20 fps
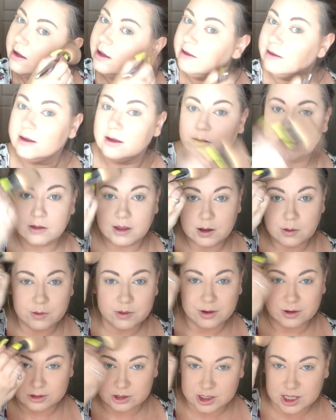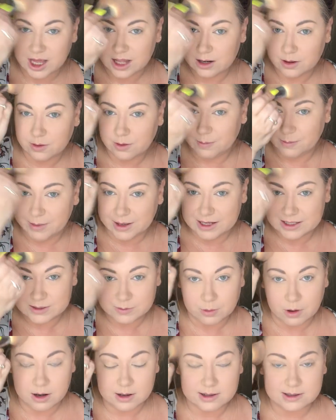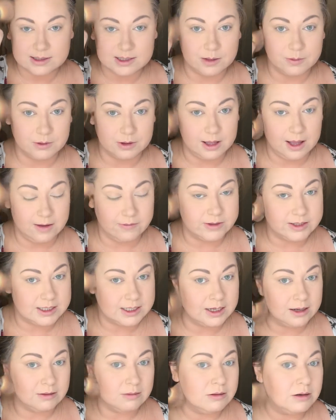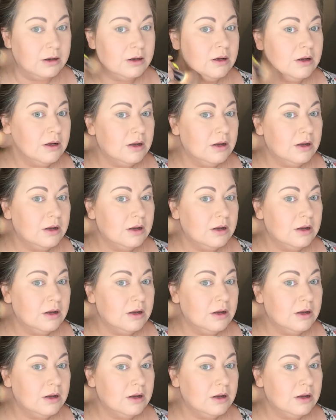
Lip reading: I think like with their shadow and base products, they really have it down.